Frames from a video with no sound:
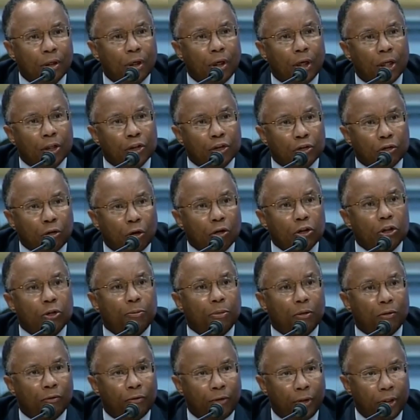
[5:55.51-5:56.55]
and search
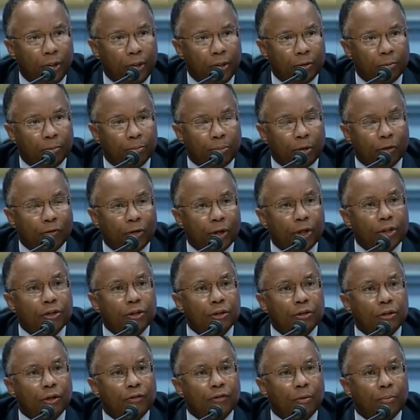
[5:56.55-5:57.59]

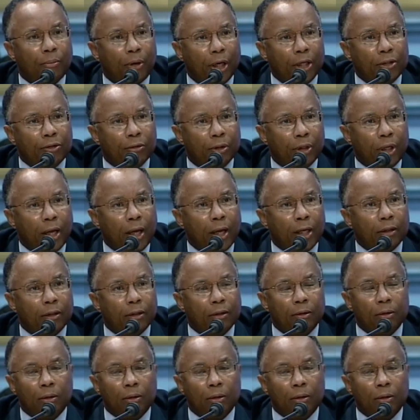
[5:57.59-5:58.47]
provisions of the Patriot Act